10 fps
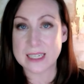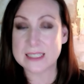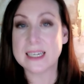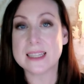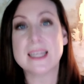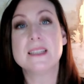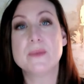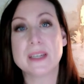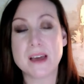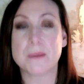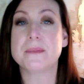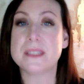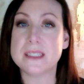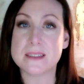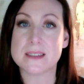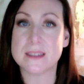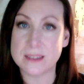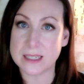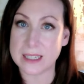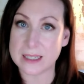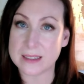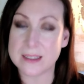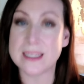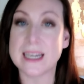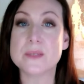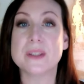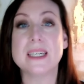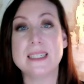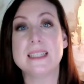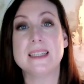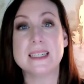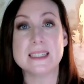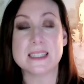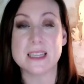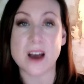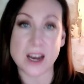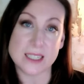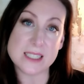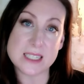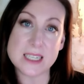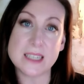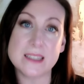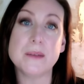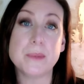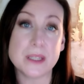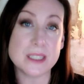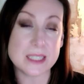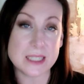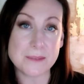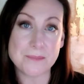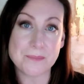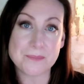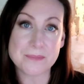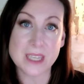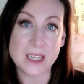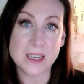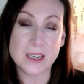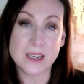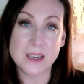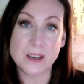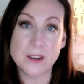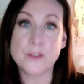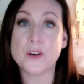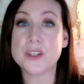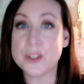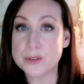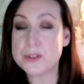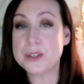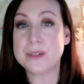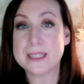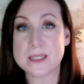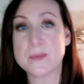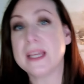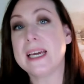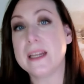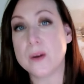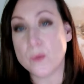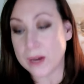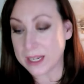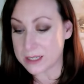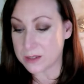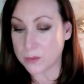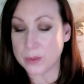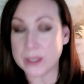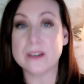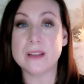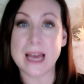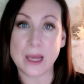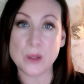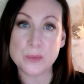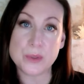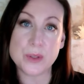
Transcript: And yet that's what companies need. That's what they need, is the honesty and the ability for you to explain what will help